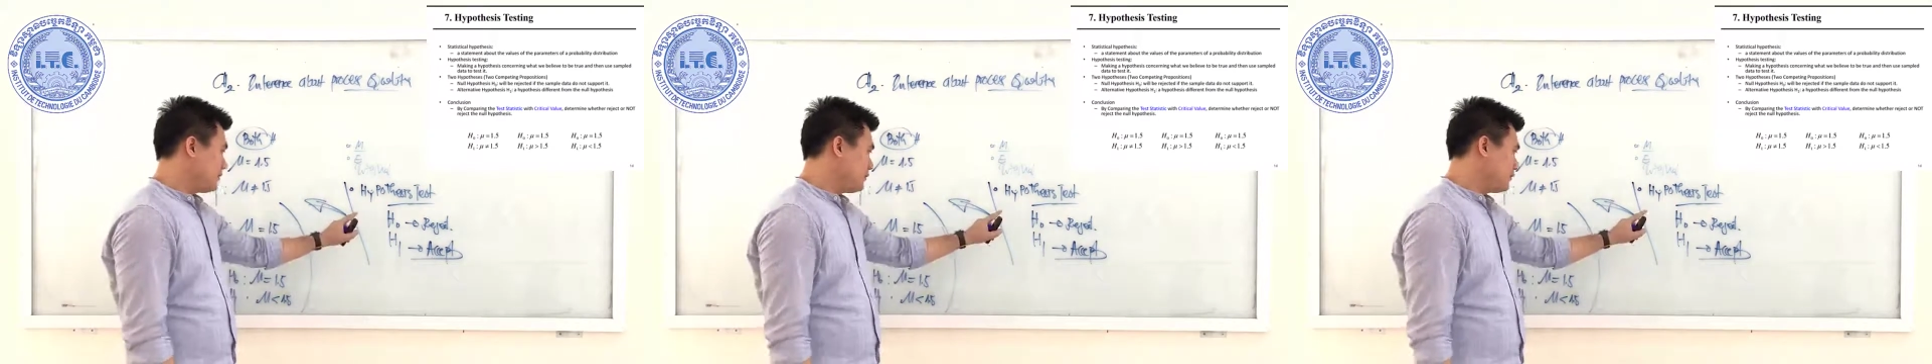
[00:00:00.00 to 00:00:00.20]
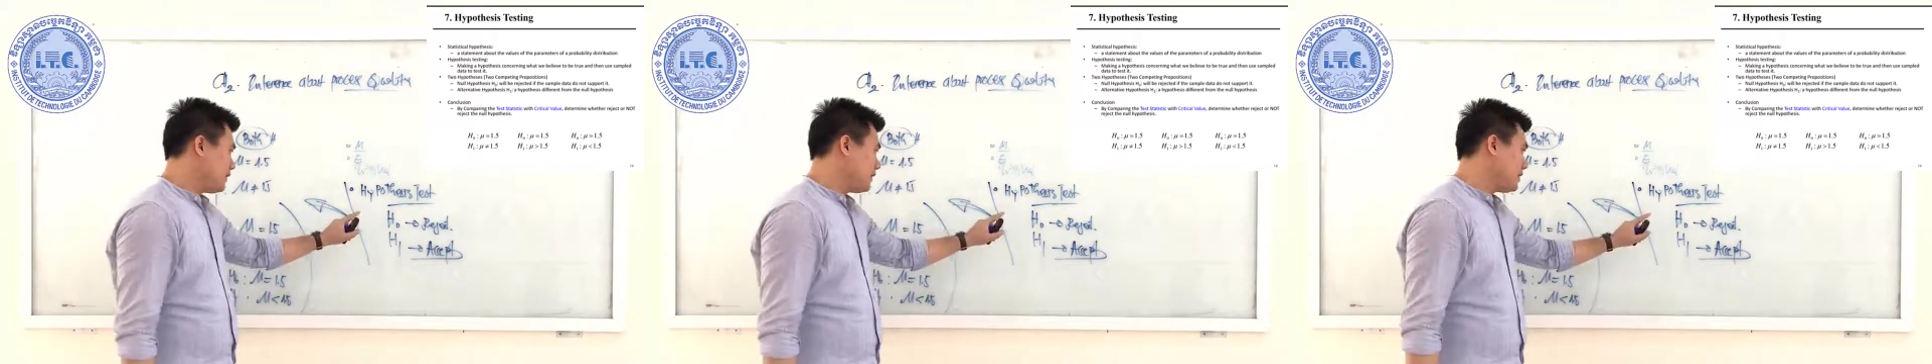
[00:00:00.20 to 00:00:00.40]

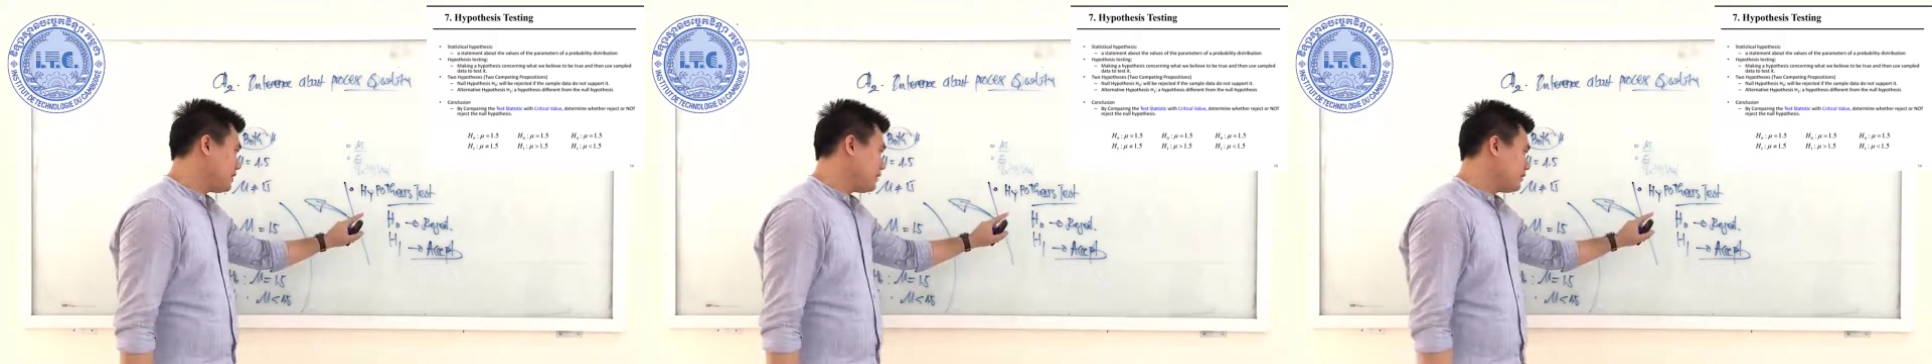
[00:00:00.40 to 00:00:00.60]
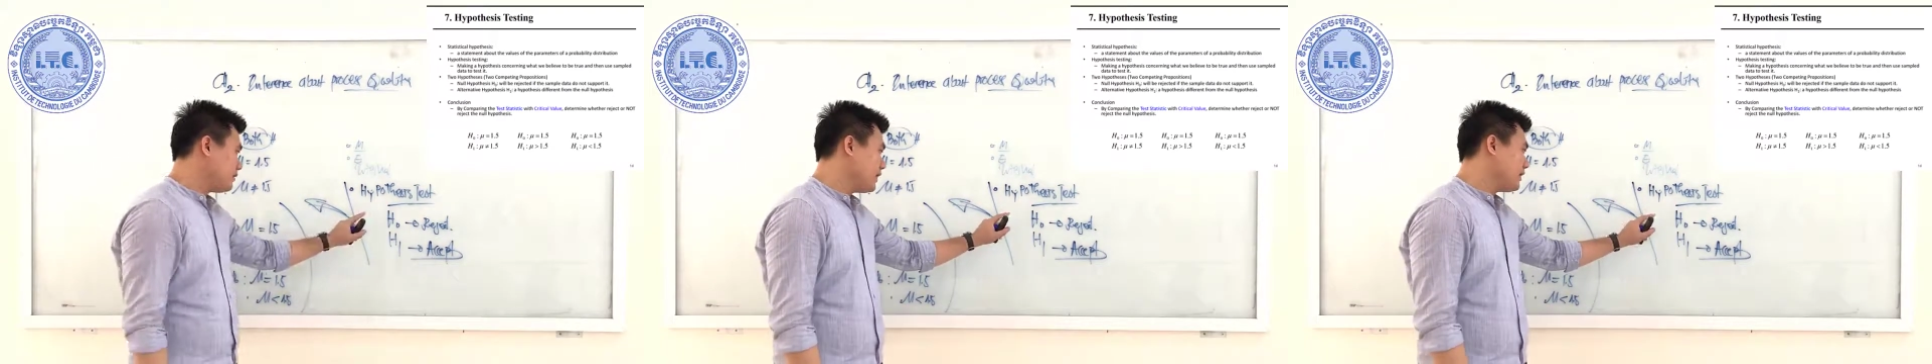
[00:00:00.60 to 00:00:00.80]

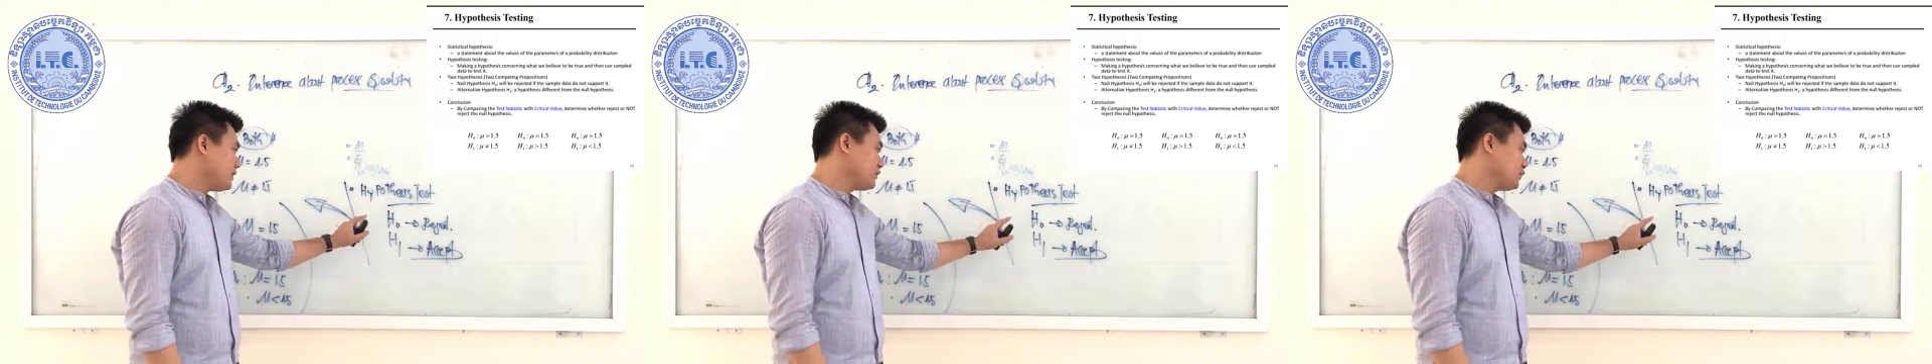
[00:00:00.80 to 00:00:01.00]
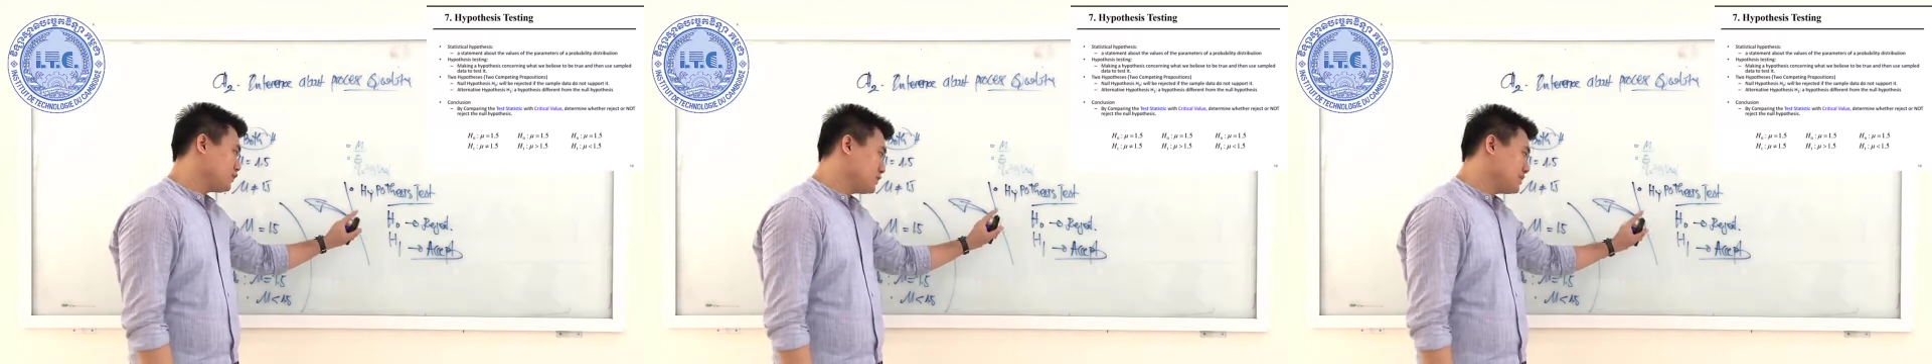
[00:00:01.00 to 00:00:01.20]
We
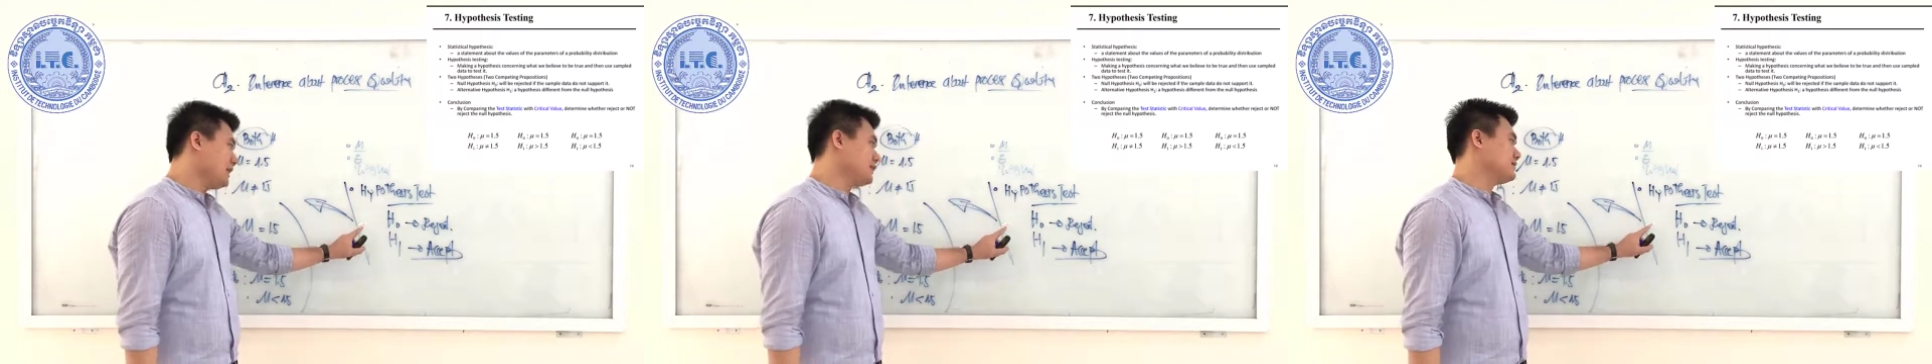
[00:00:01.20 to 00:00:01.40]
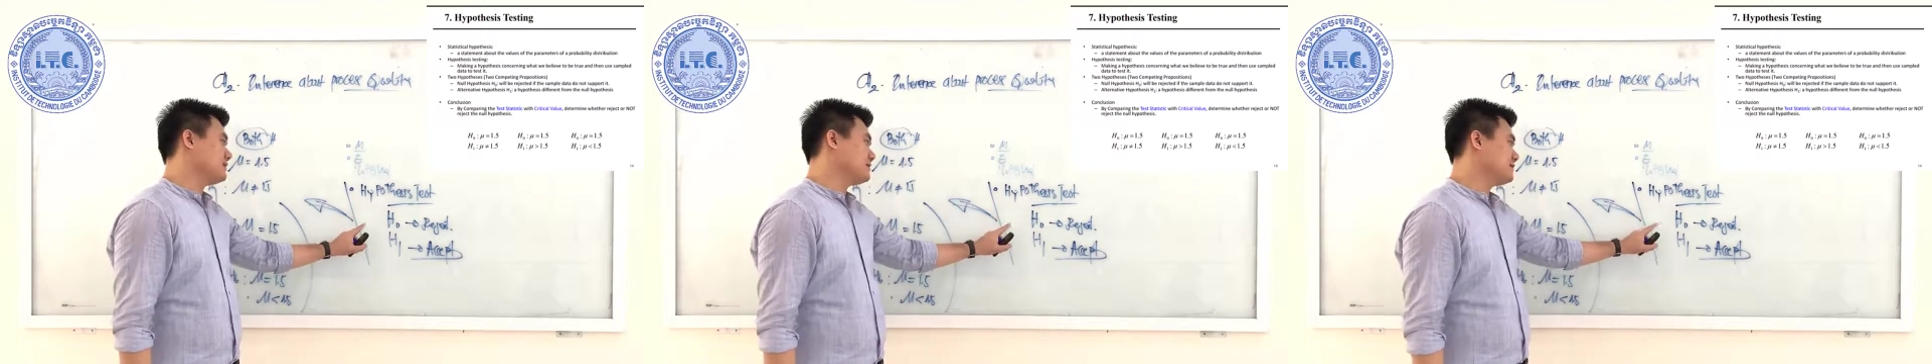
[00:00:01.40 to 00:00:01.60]
going to
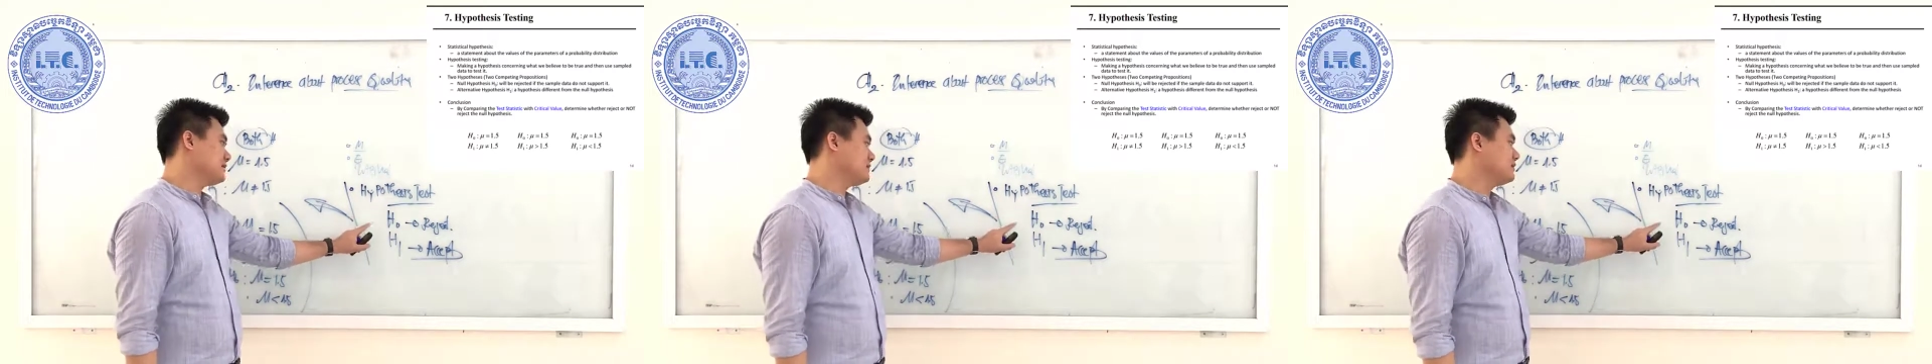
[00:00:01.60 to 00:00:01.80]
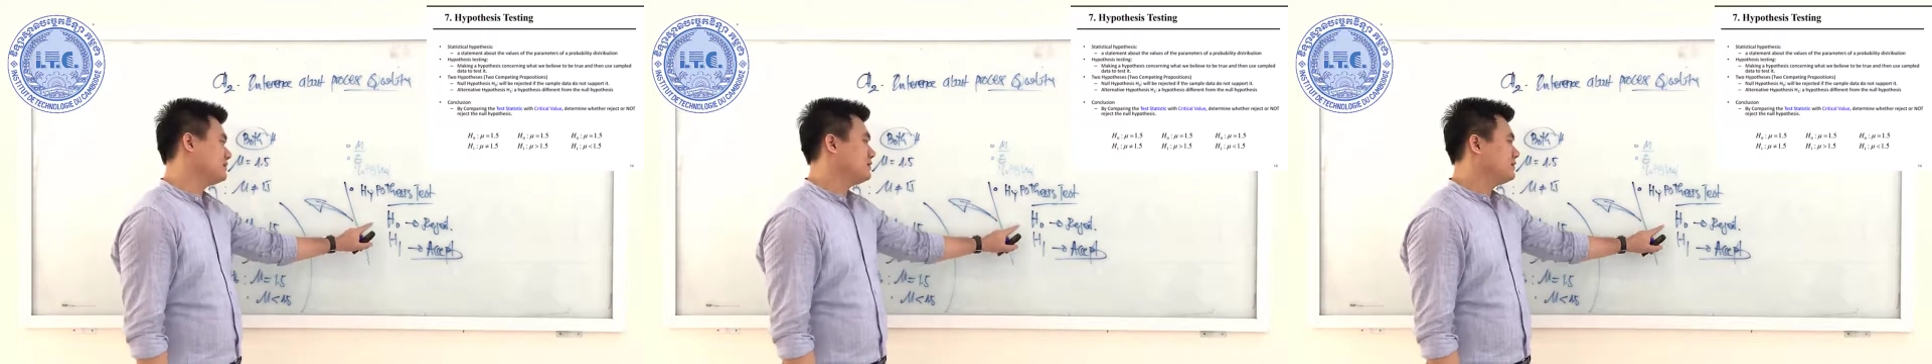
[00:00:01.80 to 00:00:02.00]
test
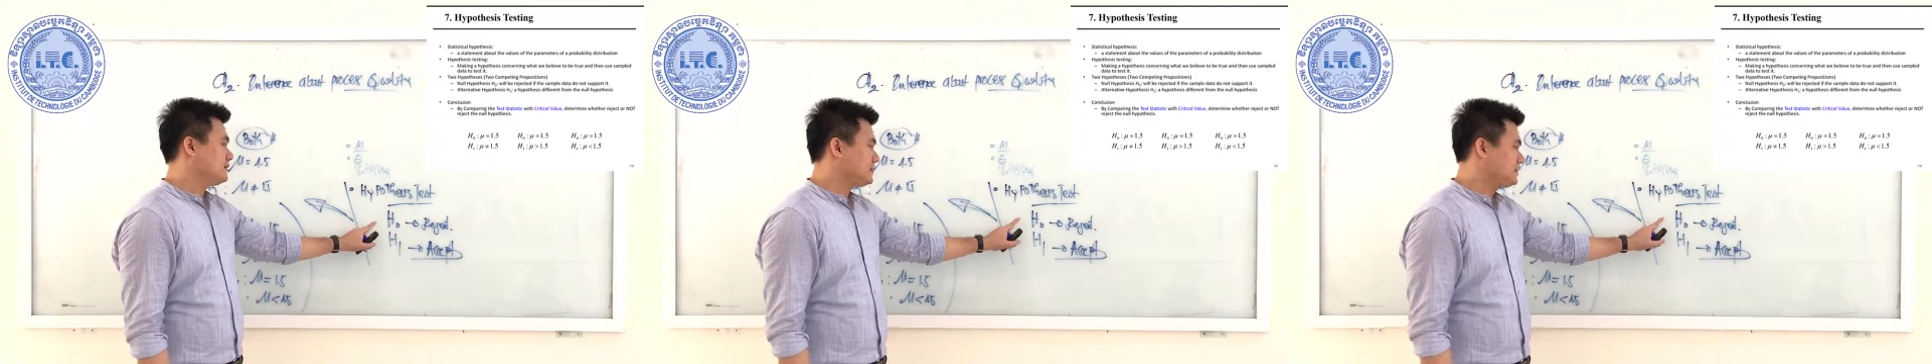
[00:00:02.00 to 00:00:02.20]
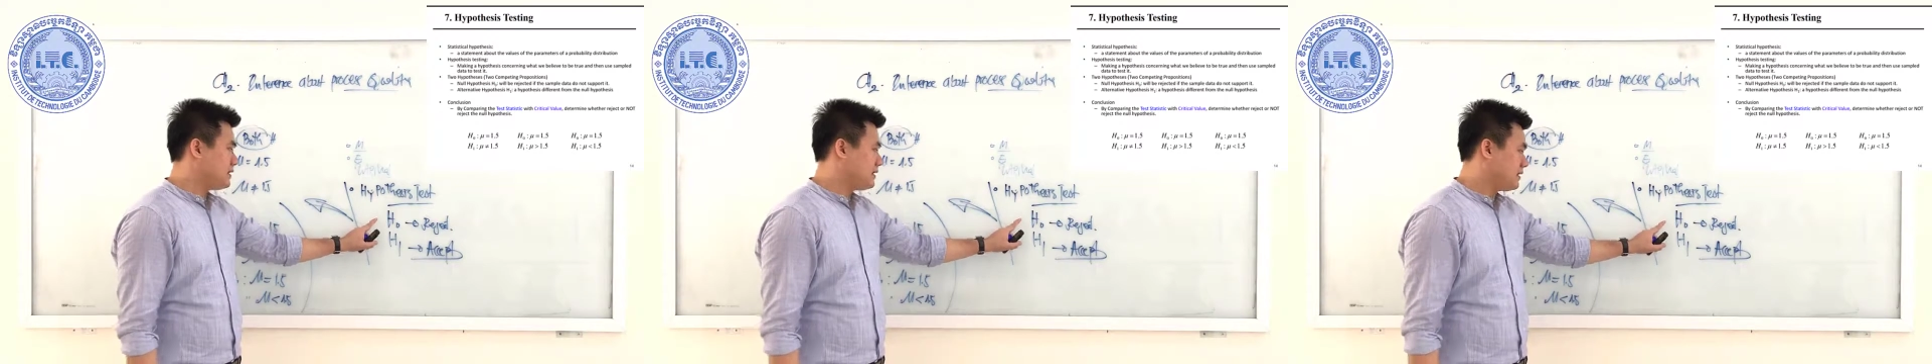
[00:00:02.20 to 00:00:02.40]

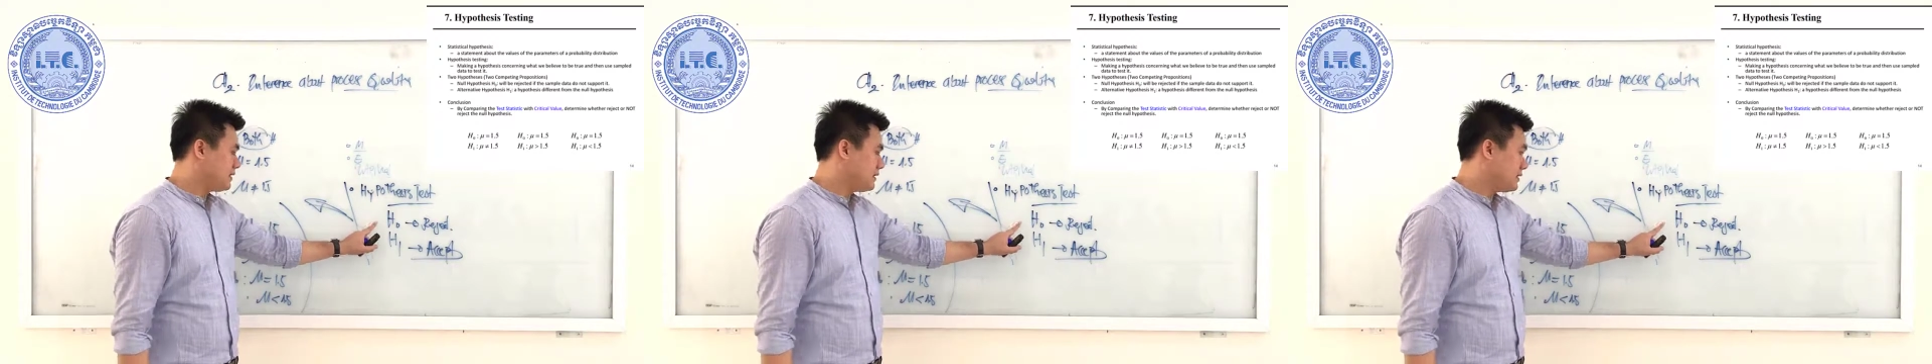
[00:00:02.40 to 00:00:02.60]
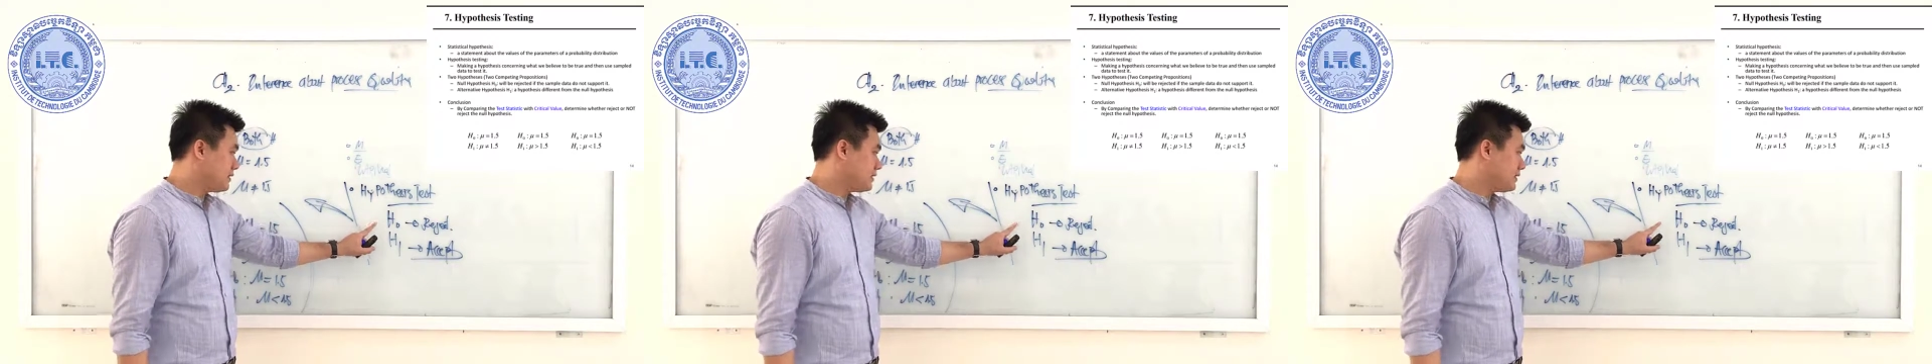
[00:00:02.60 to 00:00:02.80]

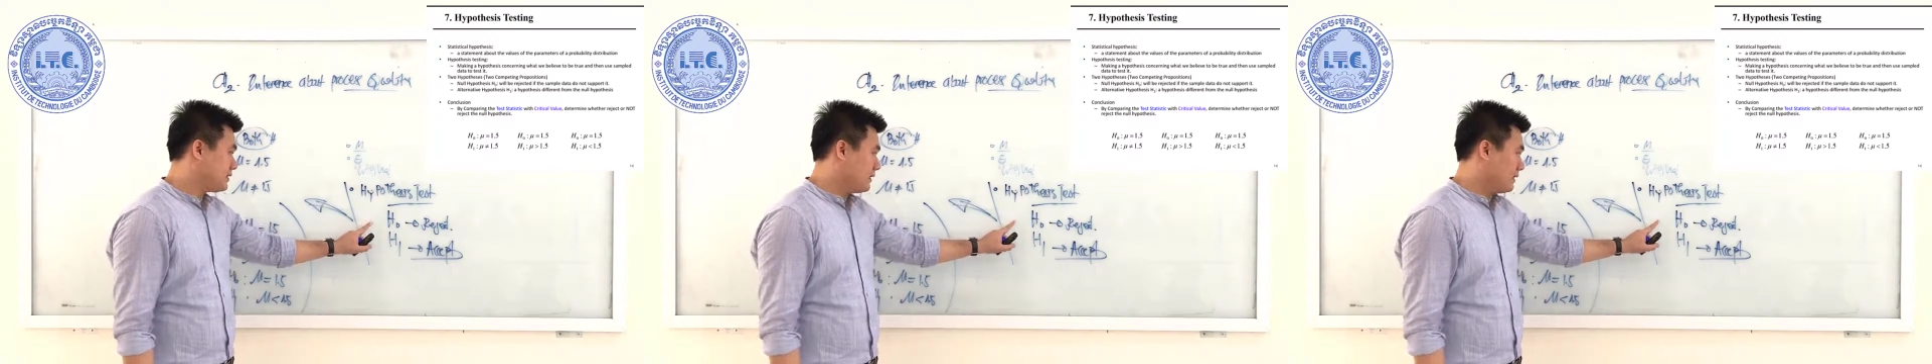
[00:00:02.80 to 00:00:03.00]
the